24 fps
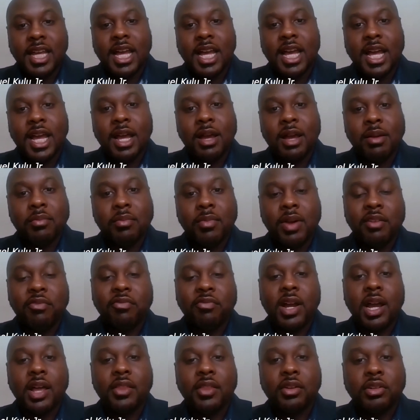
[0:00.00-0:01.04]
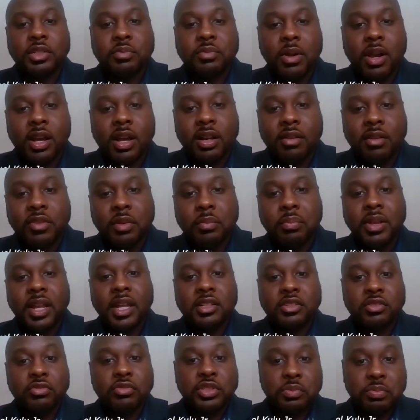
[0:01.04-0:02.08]
My father is part of the
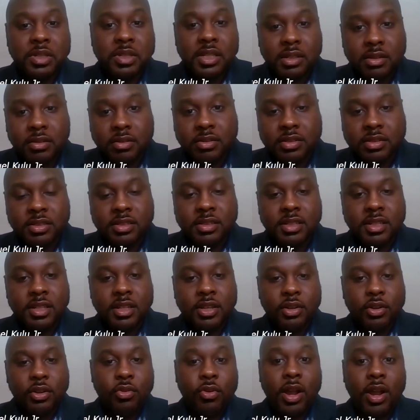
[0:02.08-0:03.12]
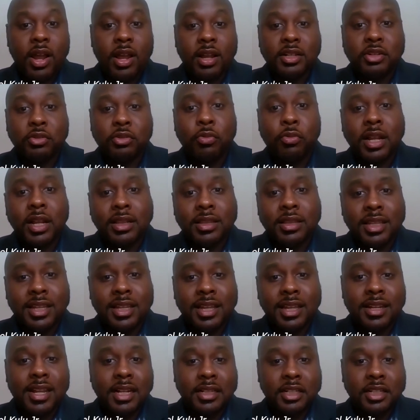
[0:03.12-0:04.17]
Bantu speakers who are directly
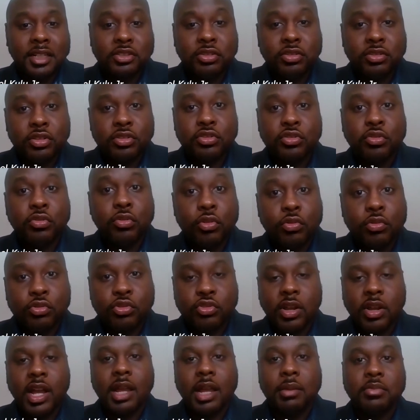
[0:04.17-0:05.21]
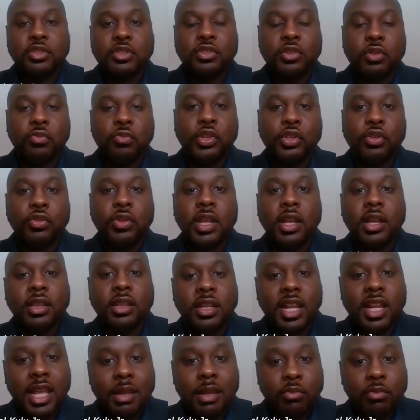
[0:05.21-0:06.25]
connected to the Zulu tribe. So when you hear
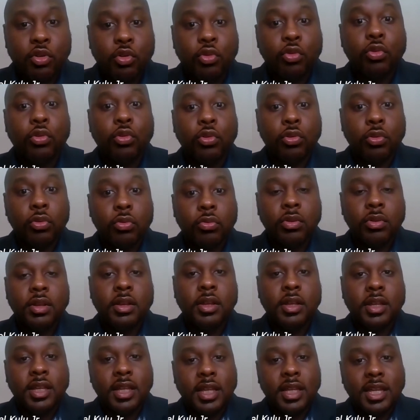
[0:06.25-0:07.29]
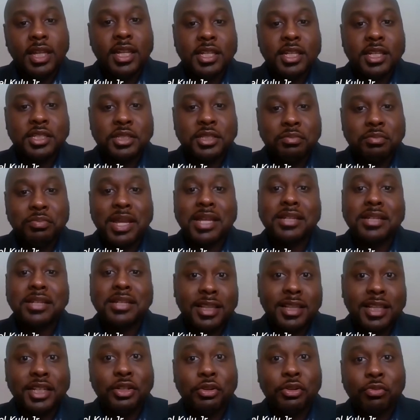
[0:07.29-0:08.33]
the name Kulu, it is
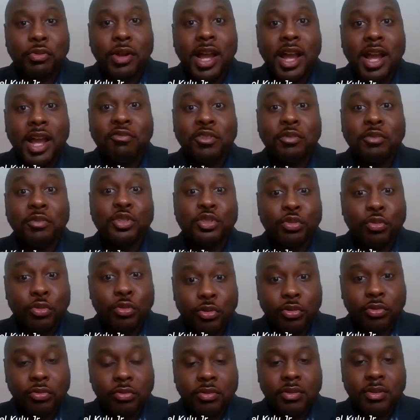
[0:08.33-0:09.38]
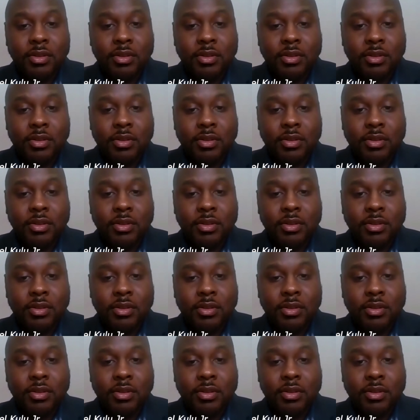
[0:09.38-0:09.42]
basically derived from Zulu.